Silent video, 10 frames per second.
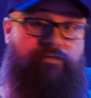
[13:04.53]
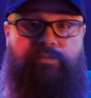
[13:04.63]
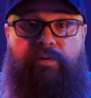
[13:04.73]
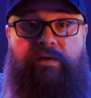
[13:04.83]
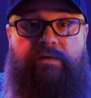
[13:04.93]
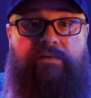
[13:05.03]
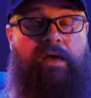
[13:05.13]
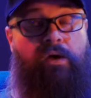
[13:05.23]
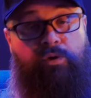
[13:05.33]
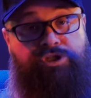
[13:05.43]
speakers,
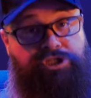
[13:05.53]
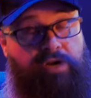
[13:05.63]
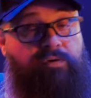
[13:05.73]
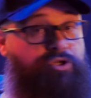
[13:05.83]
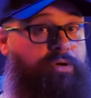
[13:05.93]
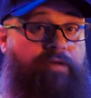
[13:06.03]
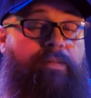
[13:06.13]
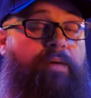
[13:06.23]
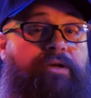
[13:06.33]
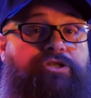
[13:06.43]
which generally should give
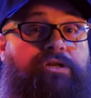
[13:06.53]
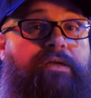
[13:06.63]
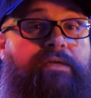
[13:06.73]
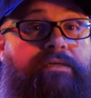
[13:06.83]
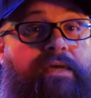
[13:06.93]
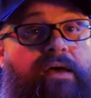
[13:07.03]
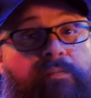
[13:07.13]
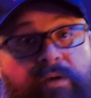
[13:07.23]
me a much cleaner sound,